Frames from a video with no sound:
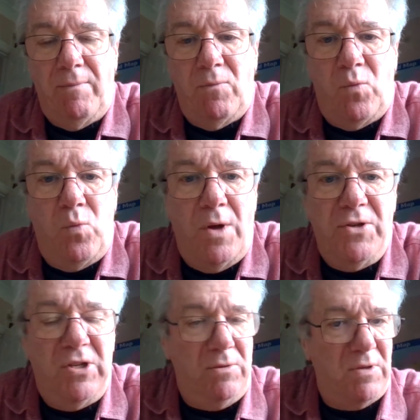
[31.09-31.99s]

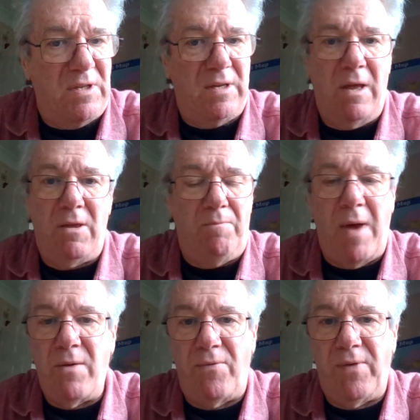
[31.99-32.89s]
Once you see the
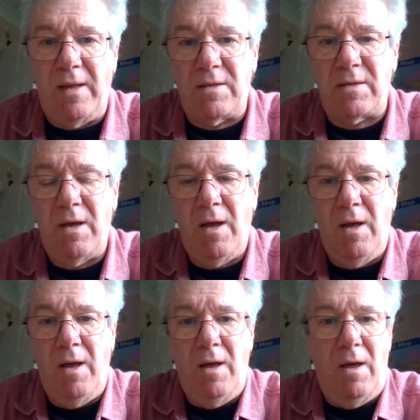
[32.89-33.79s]
benefits
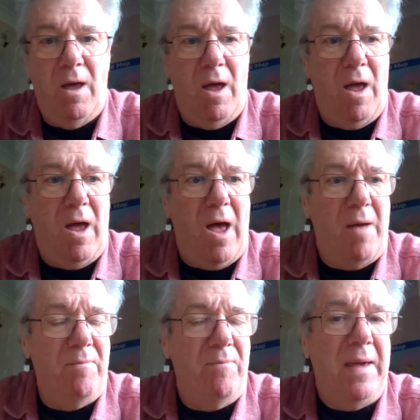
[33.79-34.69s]

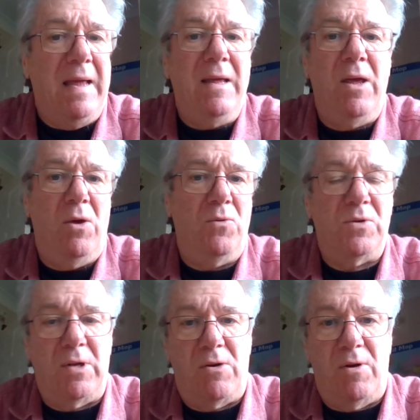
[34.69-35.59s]
being
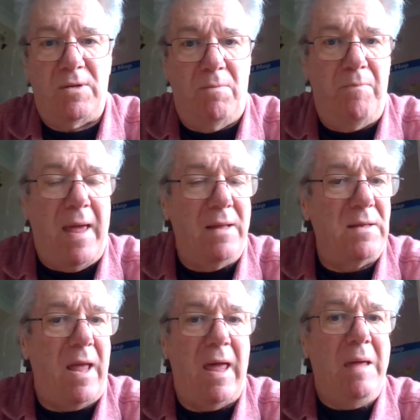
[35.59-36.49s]
used across a big
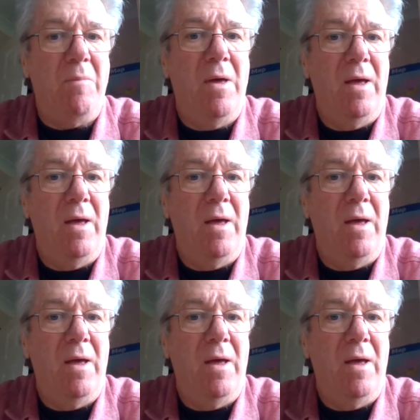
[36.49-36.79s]
team,